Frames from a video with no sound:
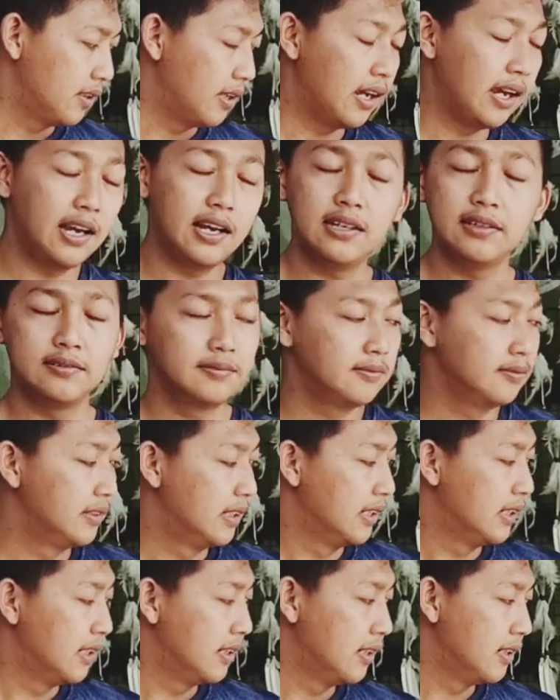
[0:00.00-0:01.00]
And
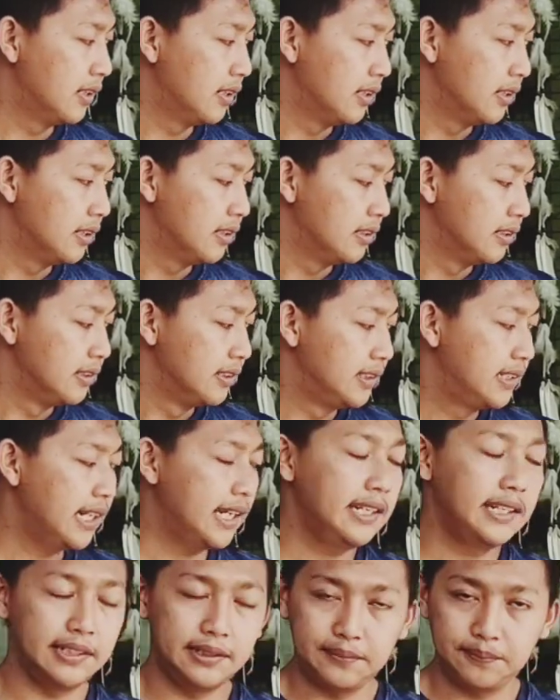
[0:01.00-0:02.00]

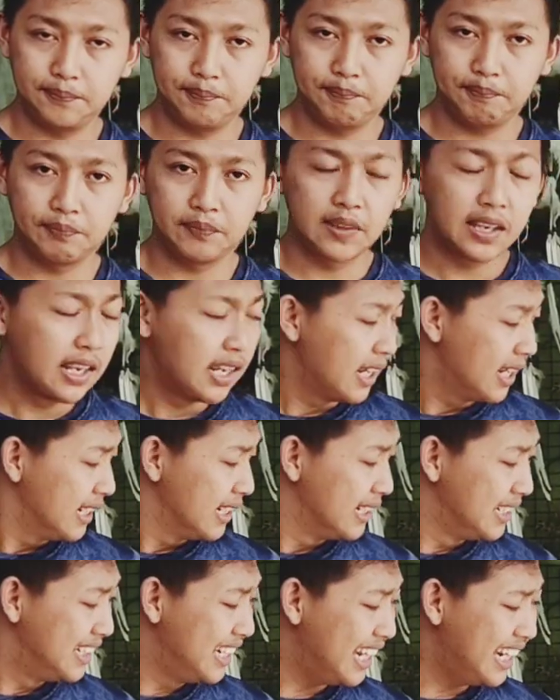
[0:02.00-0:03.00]
Danny
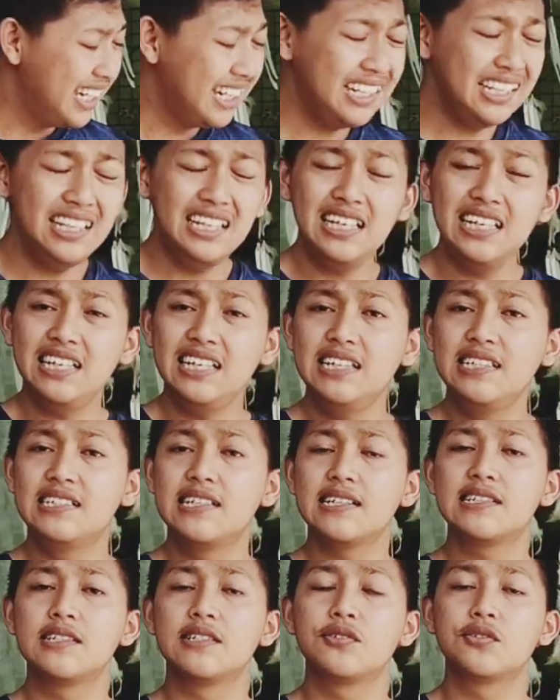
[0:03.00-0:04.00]
is
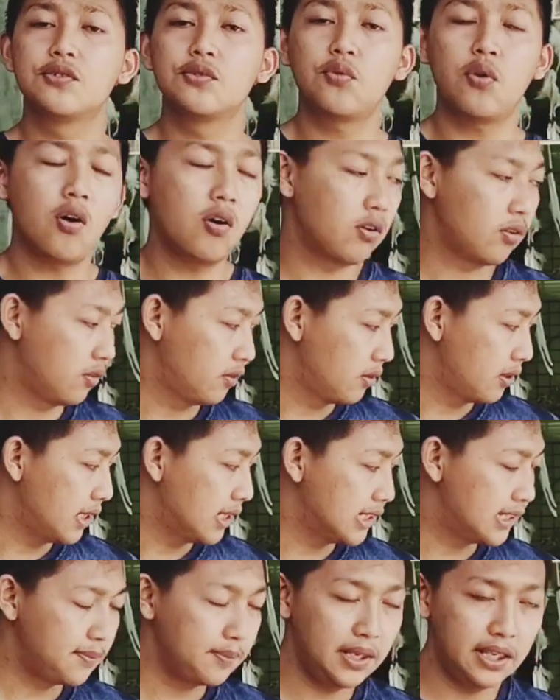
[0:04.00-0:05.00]
as strong
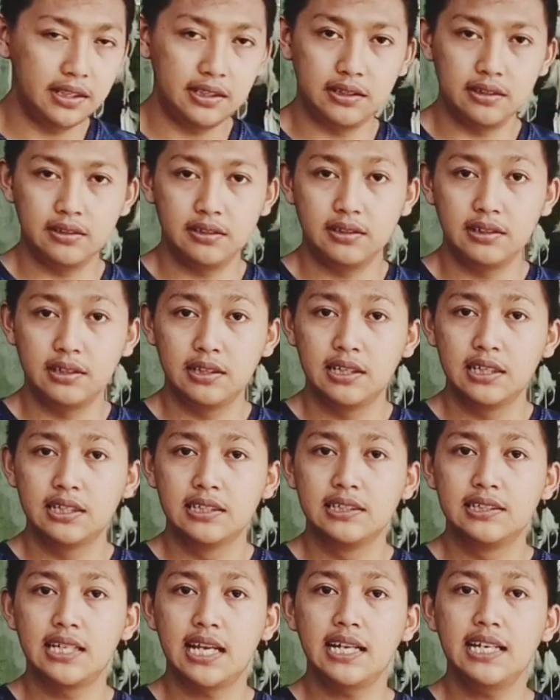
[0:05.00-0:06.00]
as me.
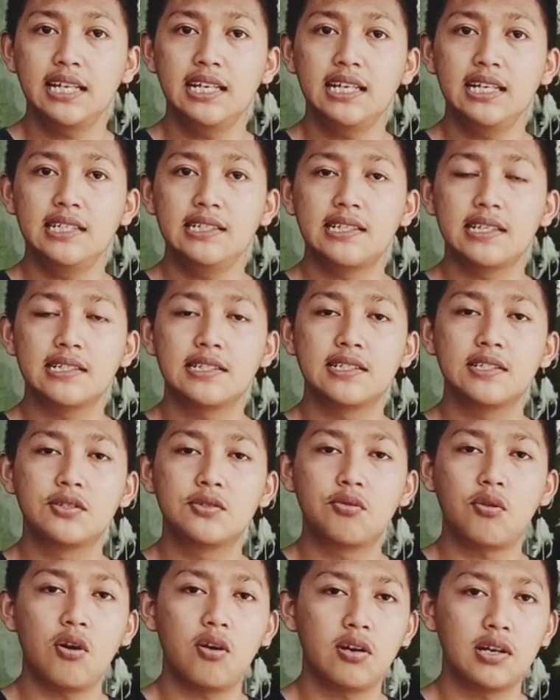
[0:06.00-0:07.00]
Danny is as
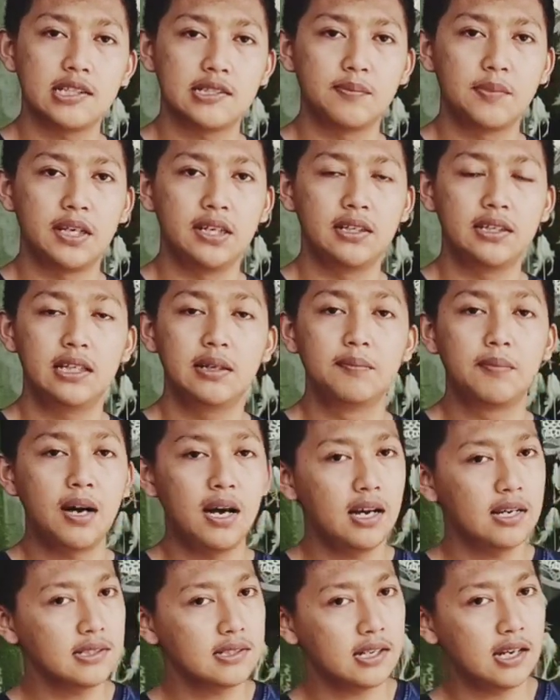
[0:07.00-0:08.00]
strong as me. In
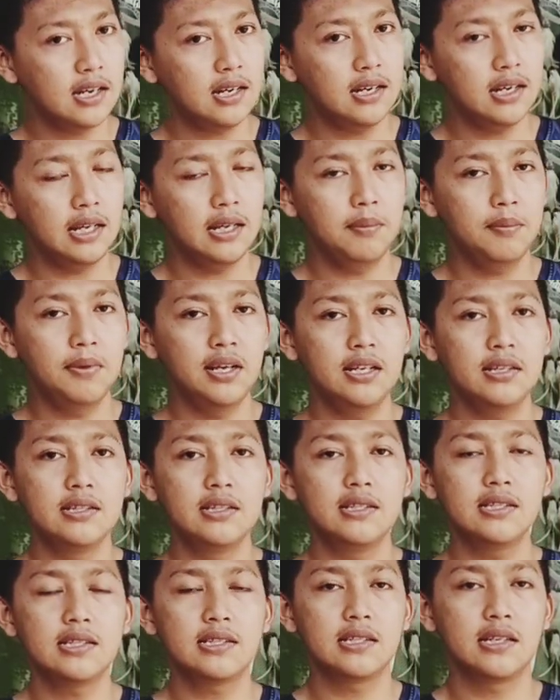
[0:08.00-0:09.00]
Bahasa, it
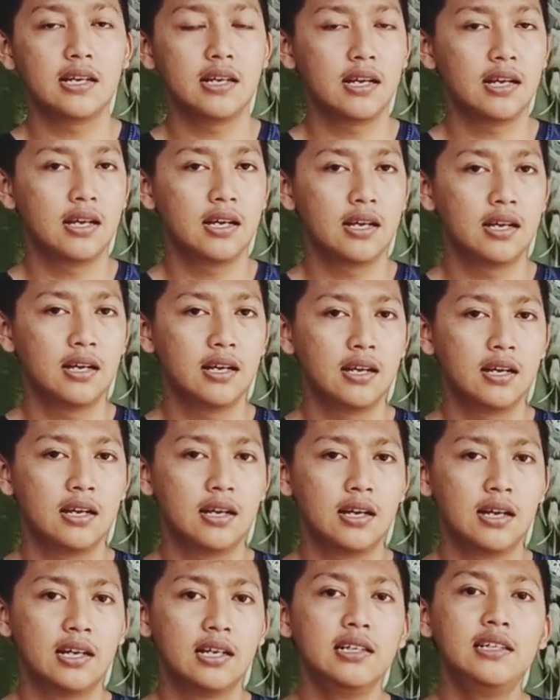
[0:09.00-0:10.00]
means
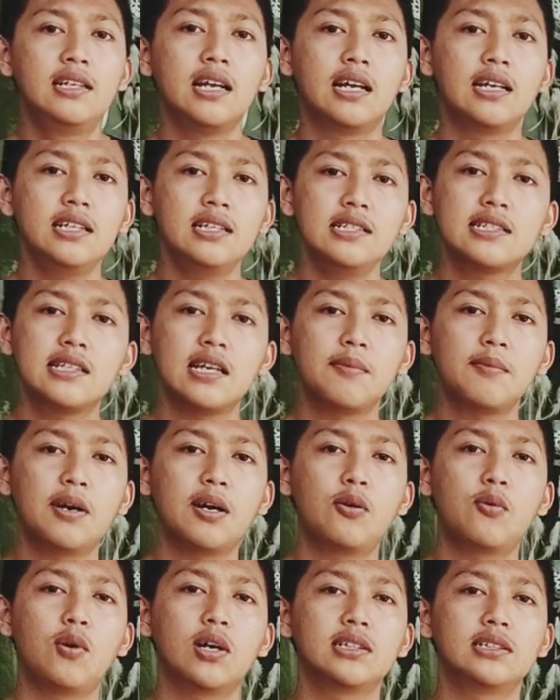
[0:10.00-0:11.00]
Danny sama
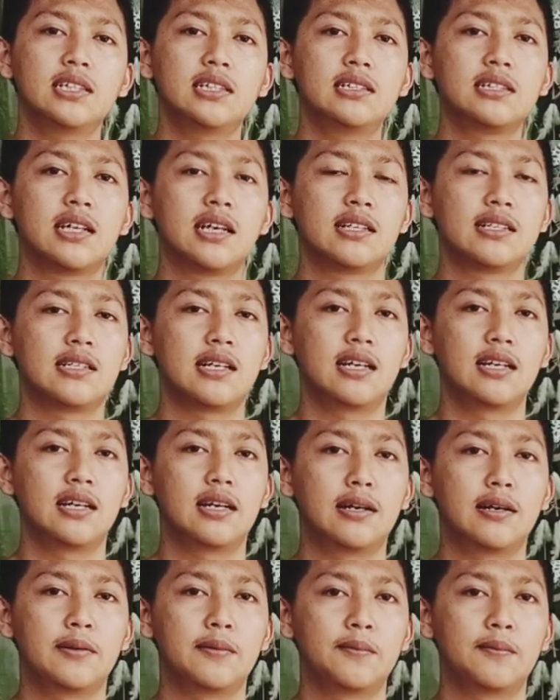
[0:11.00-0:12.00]
kuatnya dengan saya.
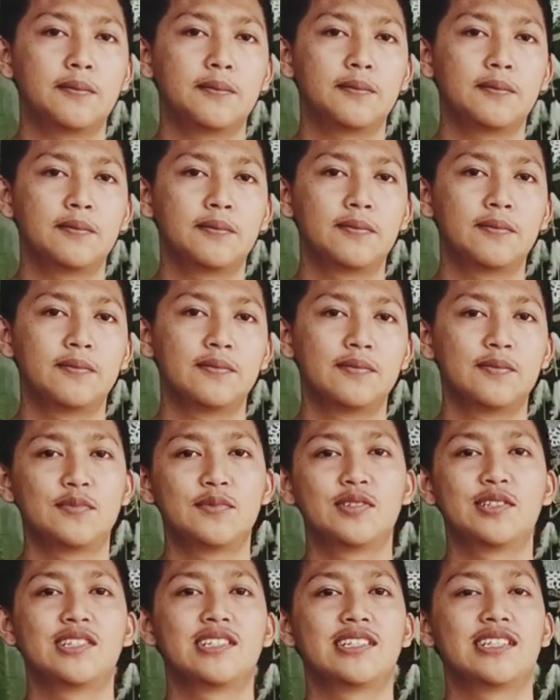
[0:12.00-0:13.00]

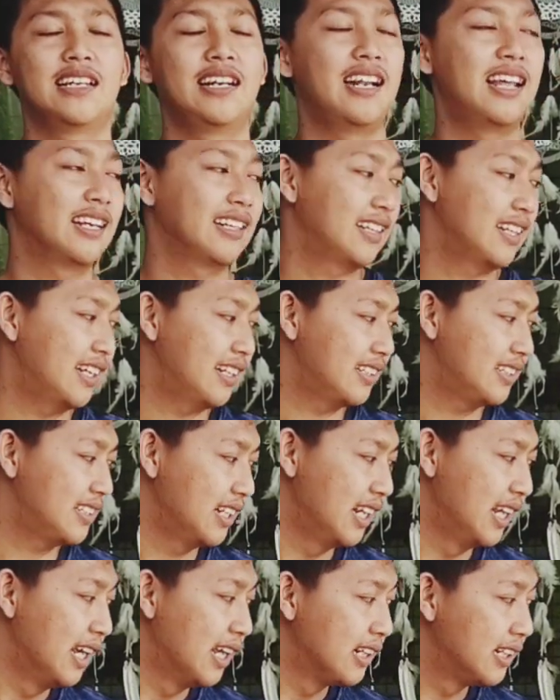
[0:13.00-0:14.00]
Like that.
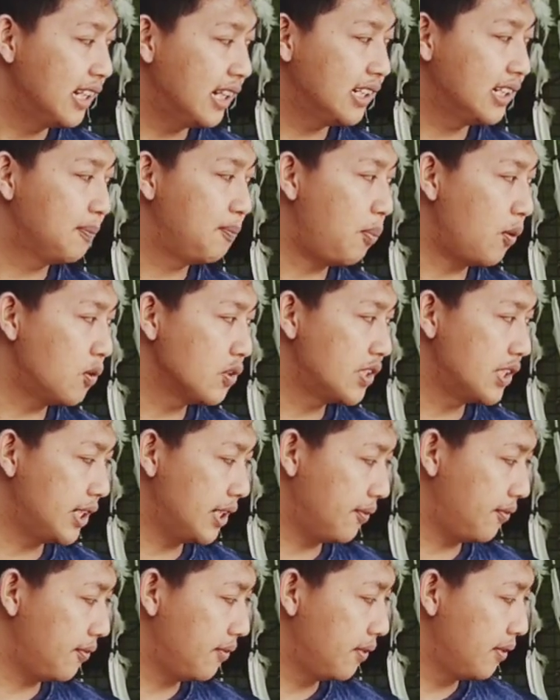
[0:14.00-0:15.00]
That's the positive.